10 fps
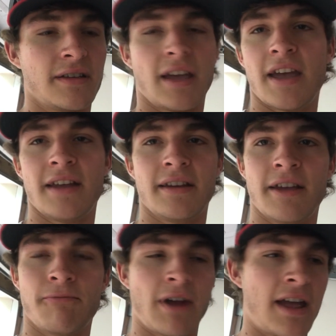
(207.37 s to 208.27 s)
and
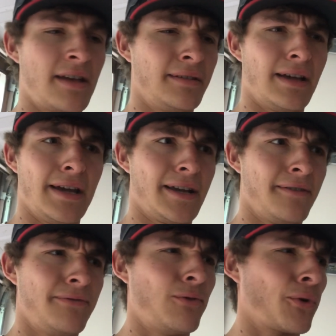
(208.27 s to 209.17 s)
it ran like a
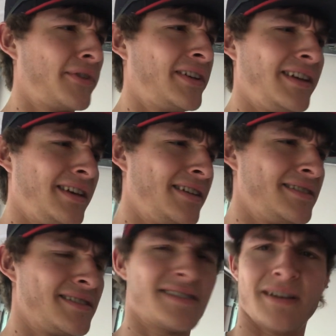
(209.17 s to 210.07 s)

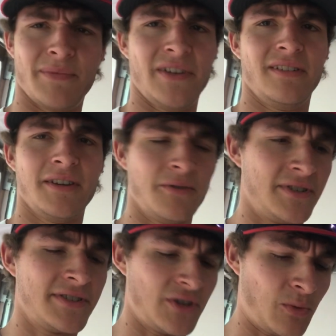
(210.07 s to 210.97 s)
14 something. It was
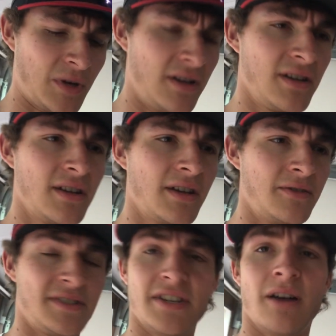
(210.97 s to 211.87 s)
stupid. It
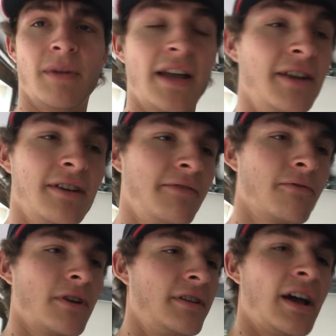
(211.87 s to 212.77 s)
was dumb. I didn't
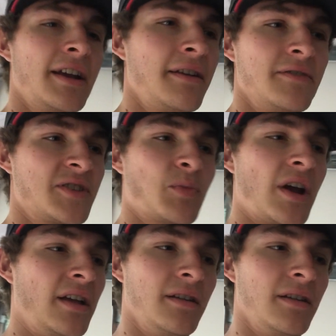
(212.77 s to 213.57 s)
even spray